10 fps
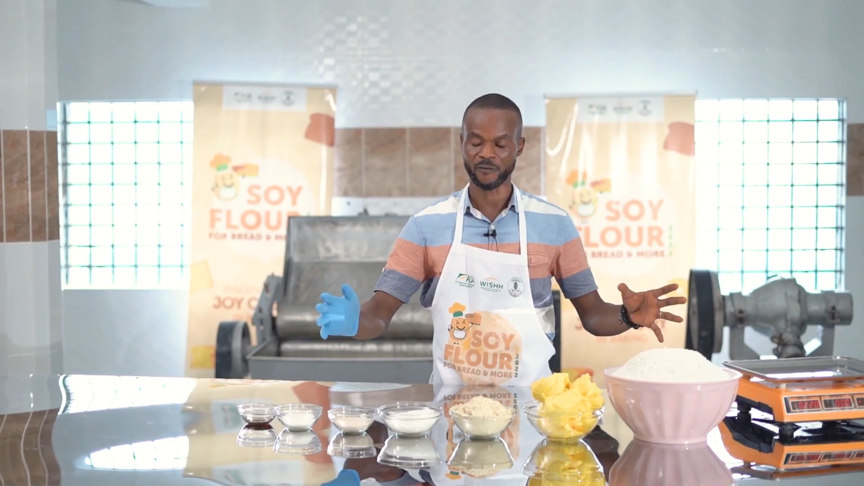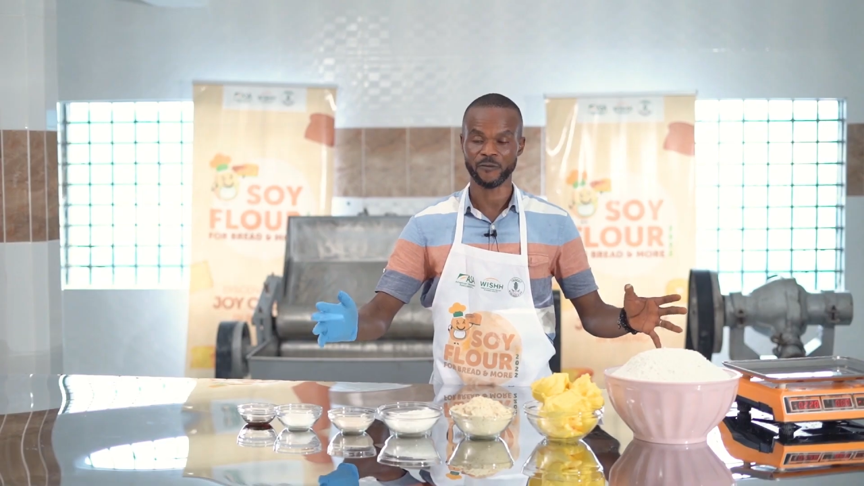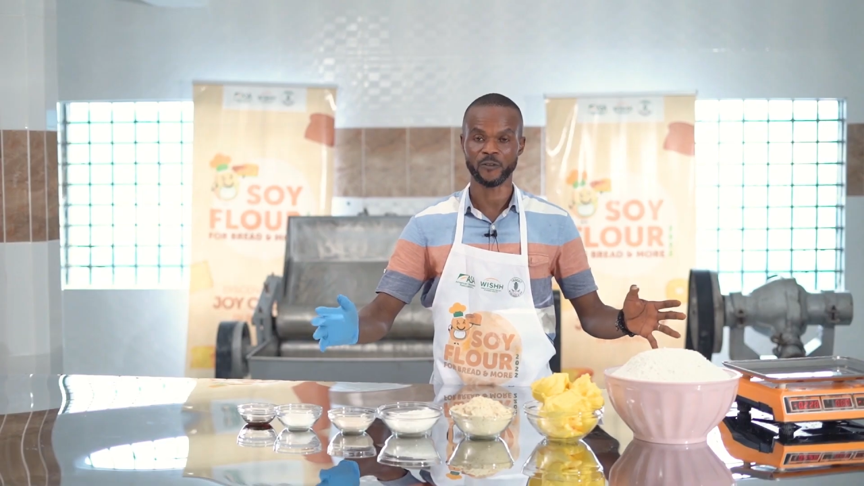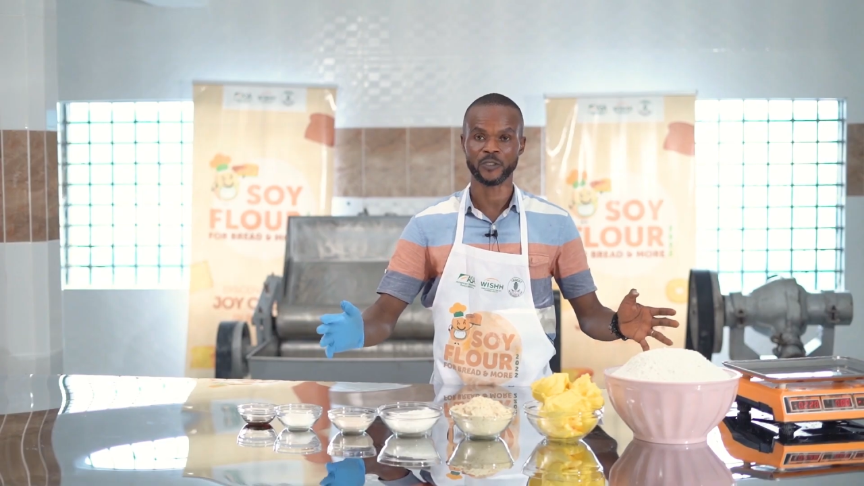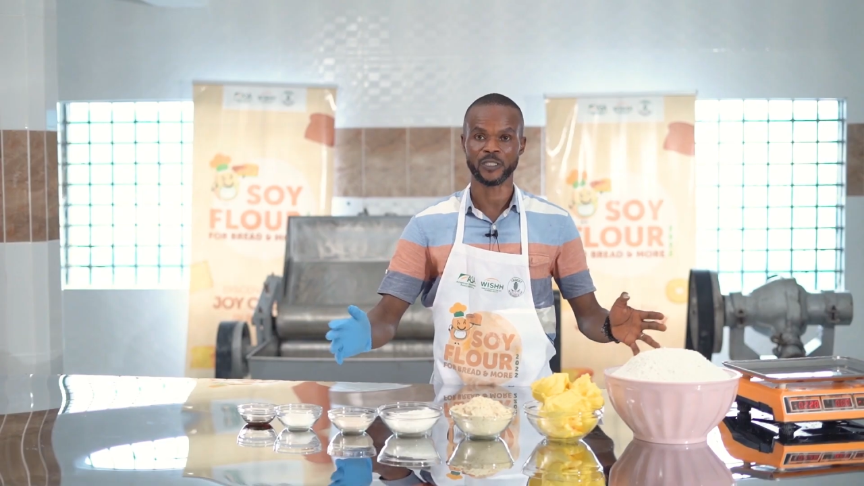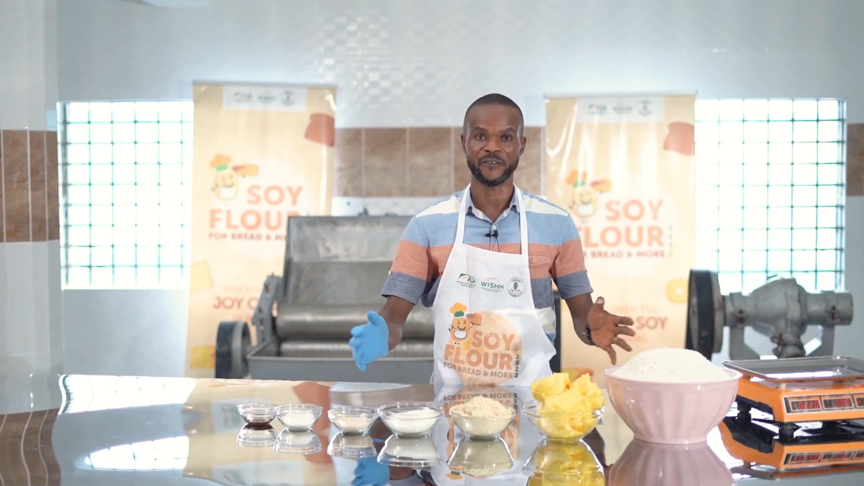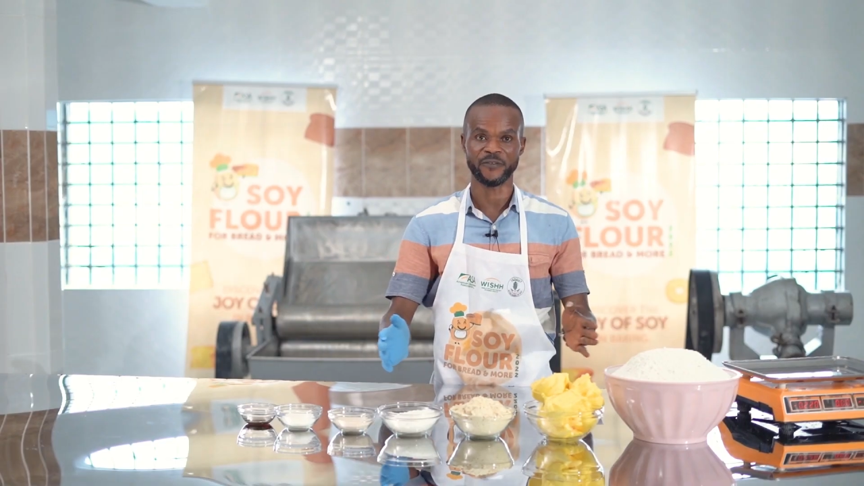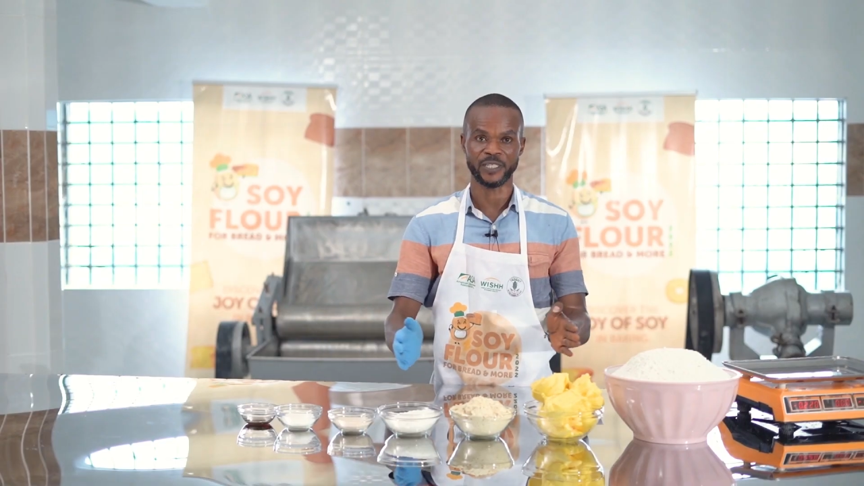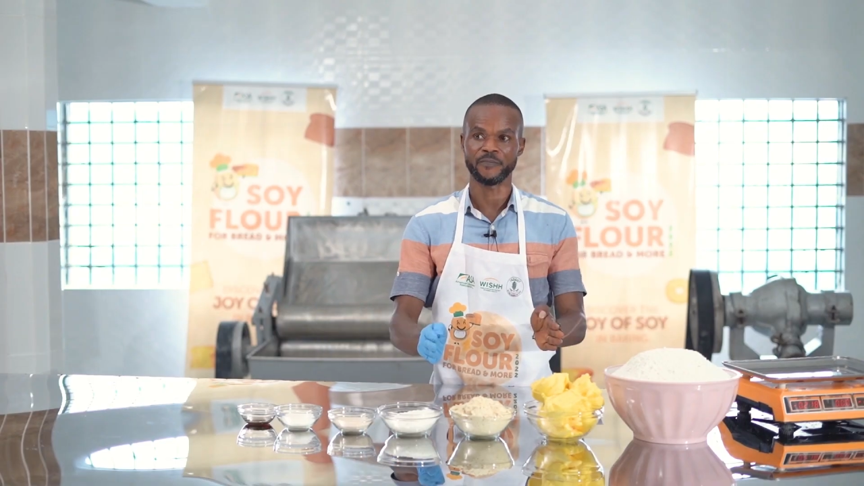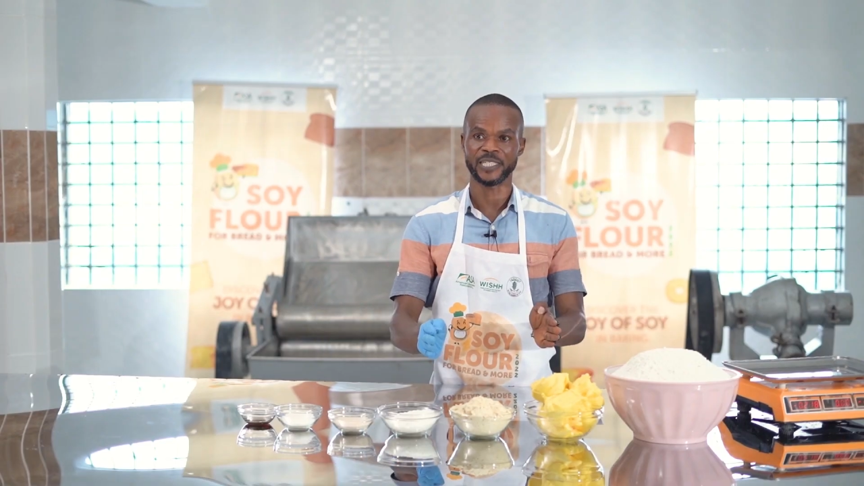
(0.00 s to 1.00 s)
you have got
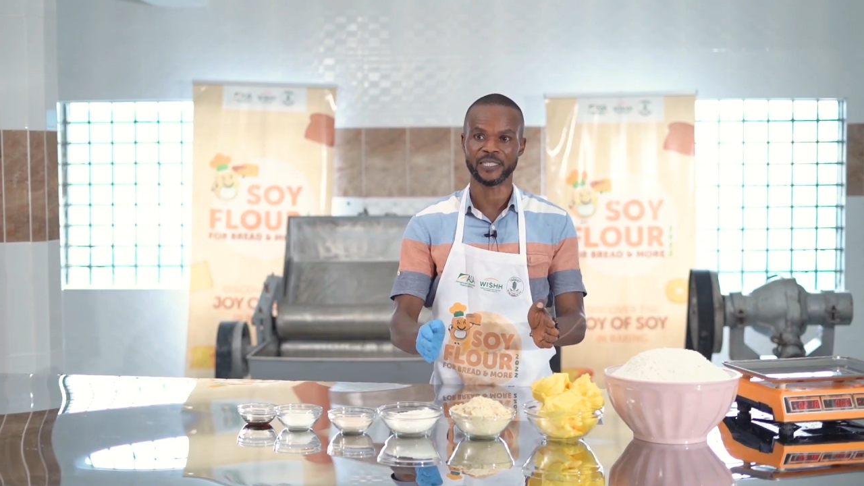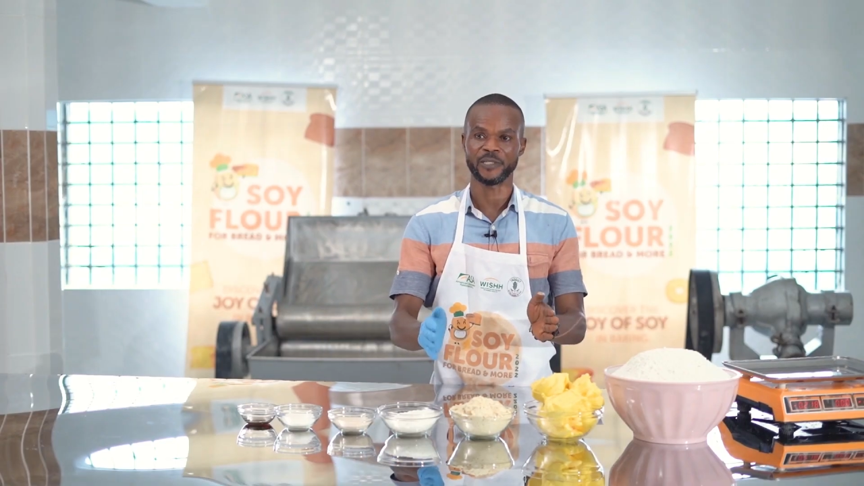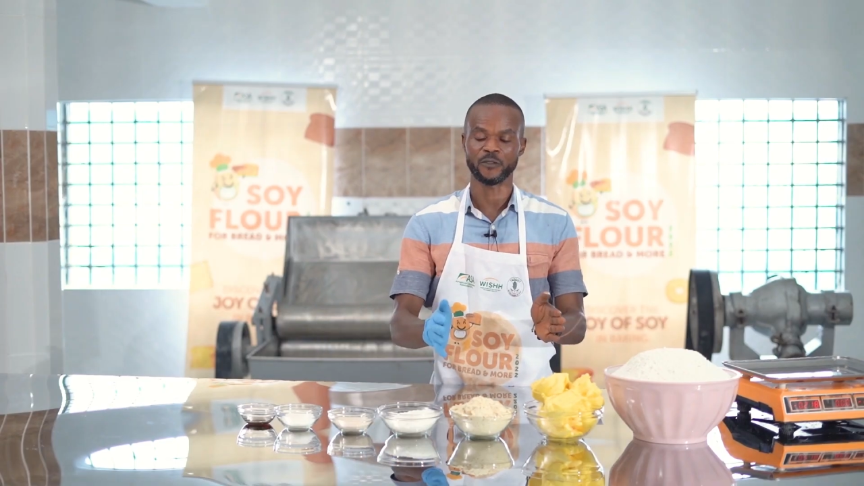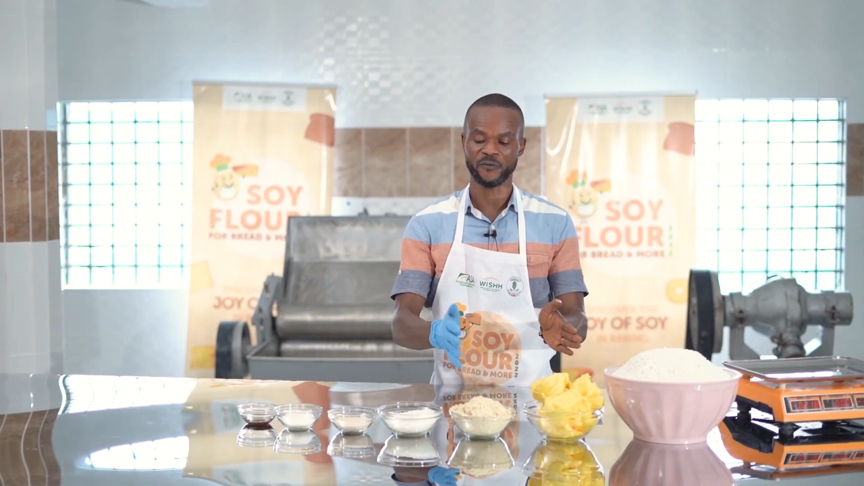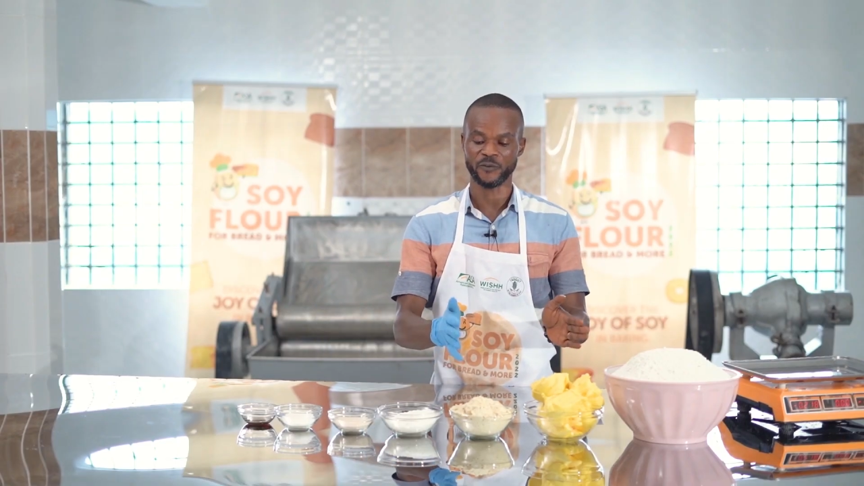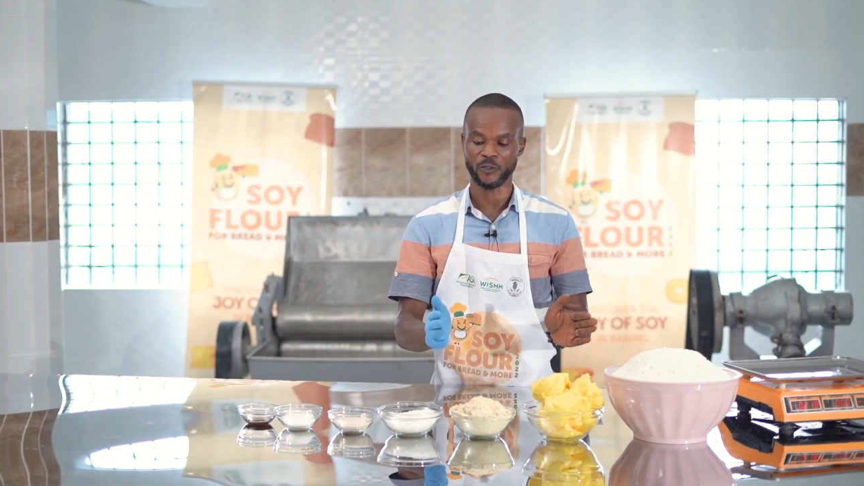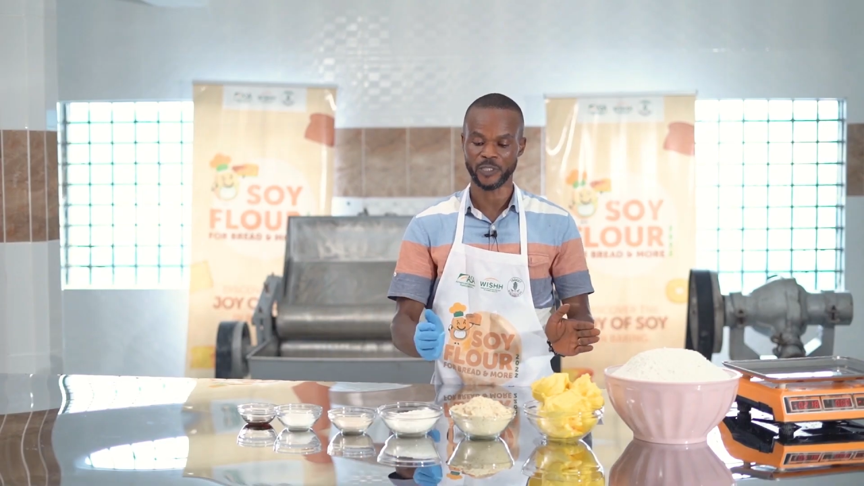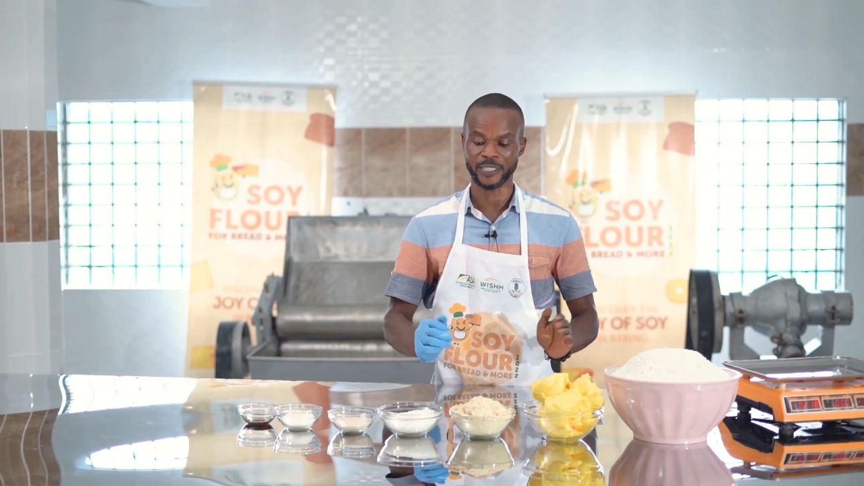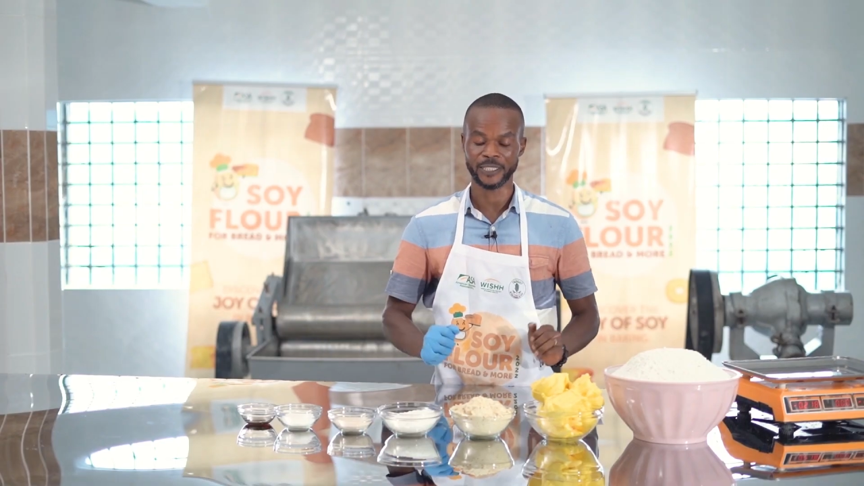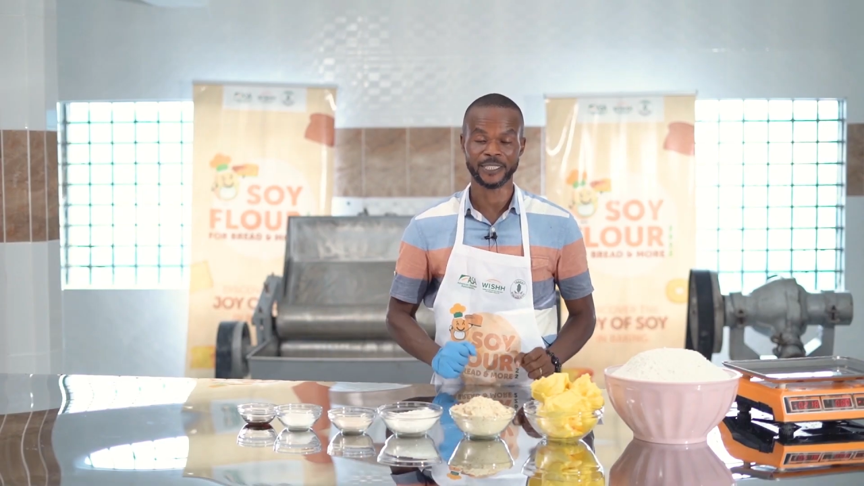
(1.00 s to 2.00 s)
every measurement of your
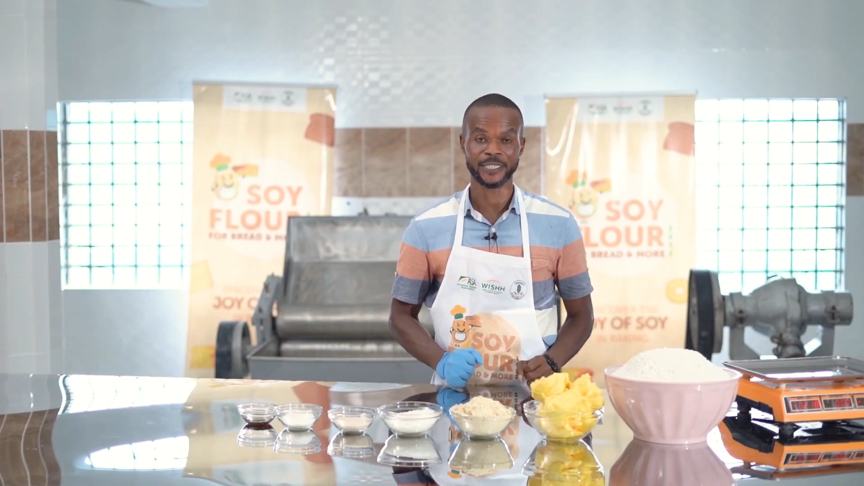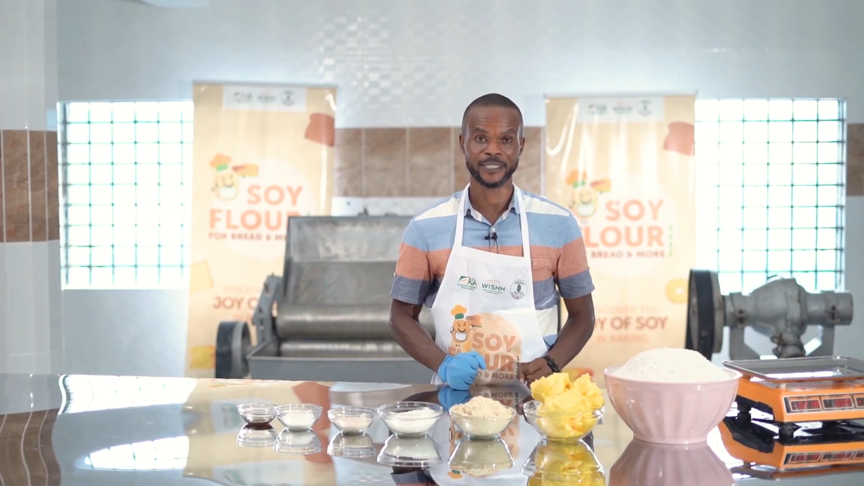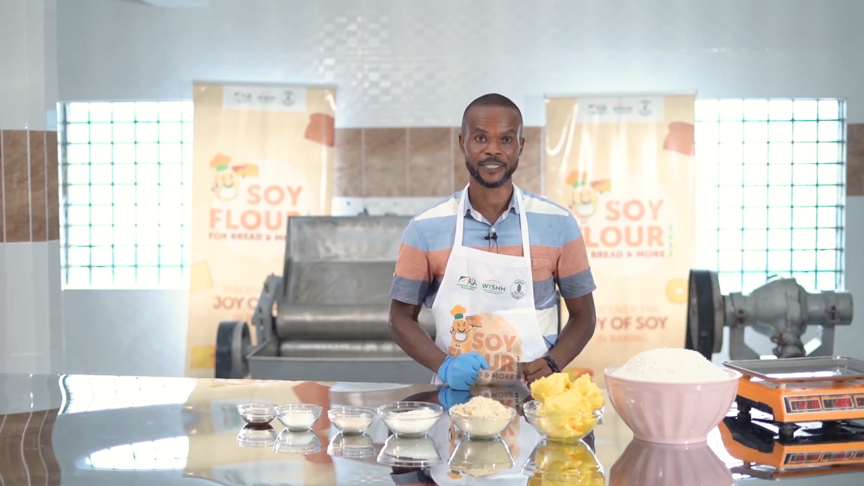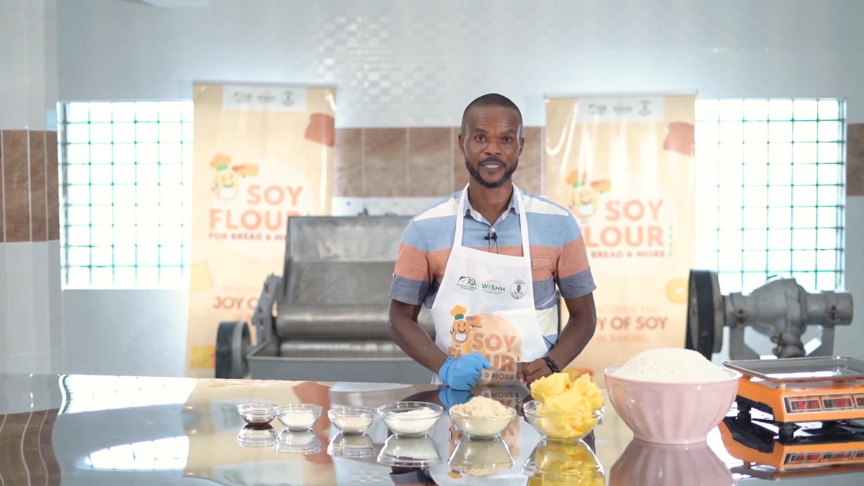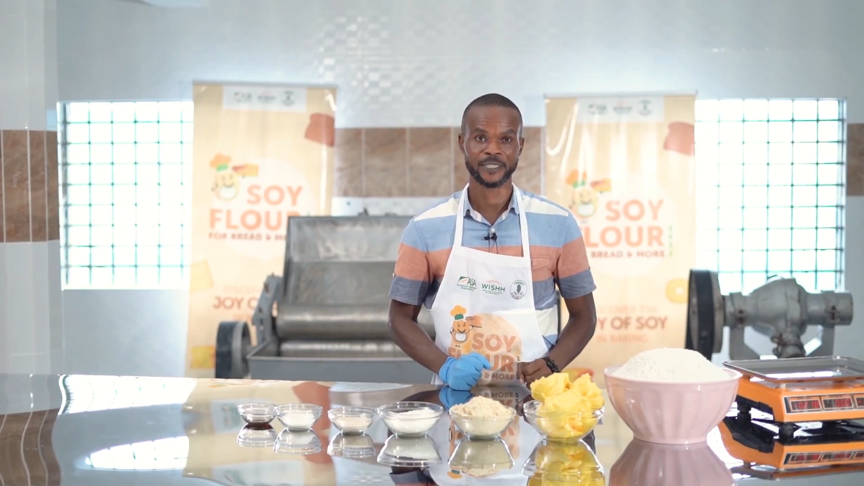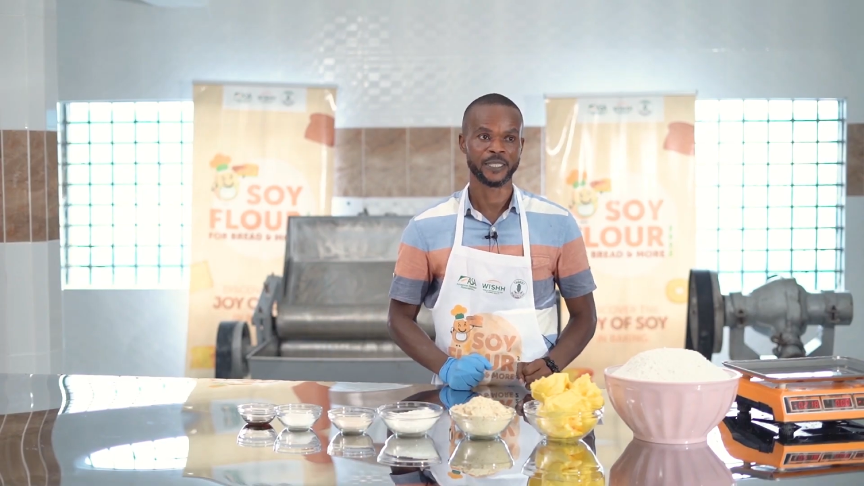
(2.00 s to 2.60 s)
ingredients,